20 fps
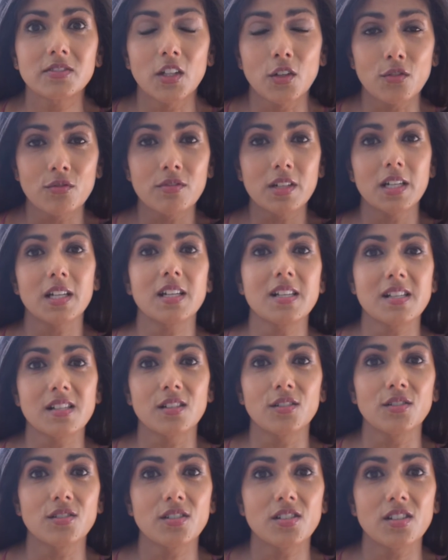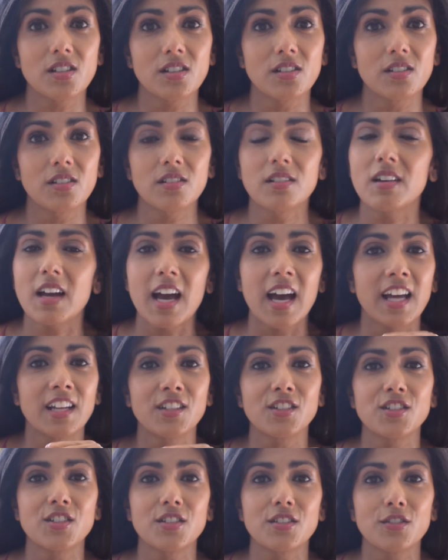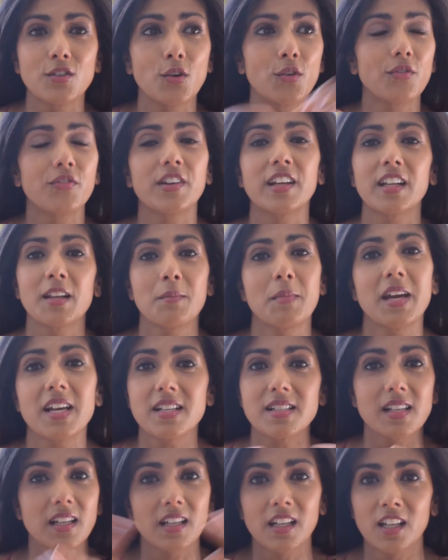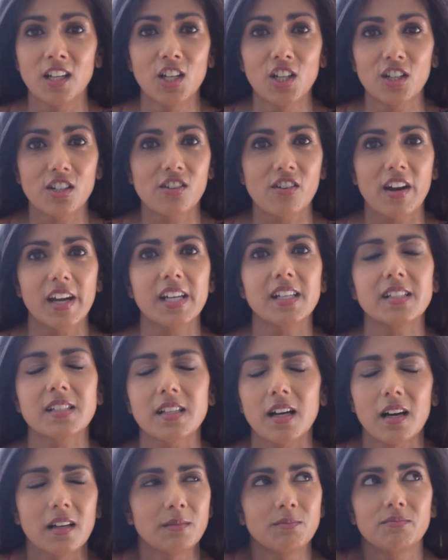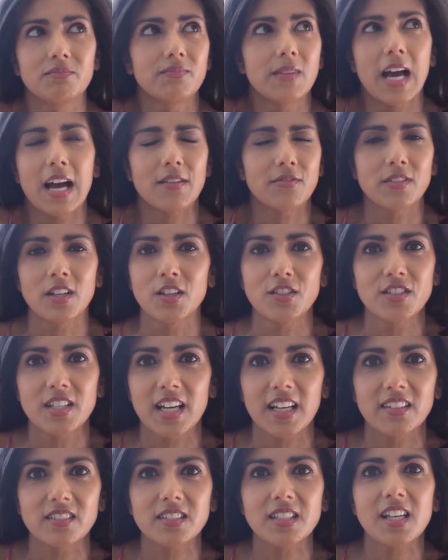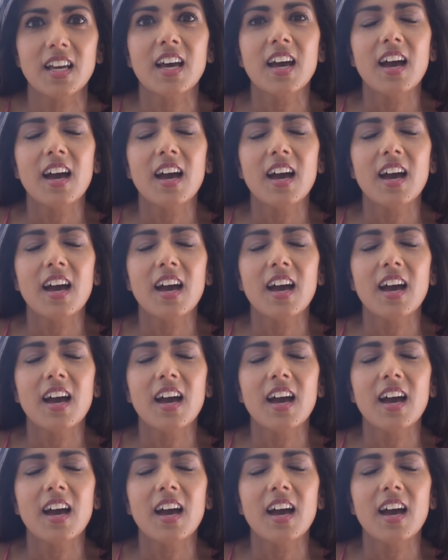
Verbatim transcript: that really suits you and you'll feel amazing and look great, I have no doubt.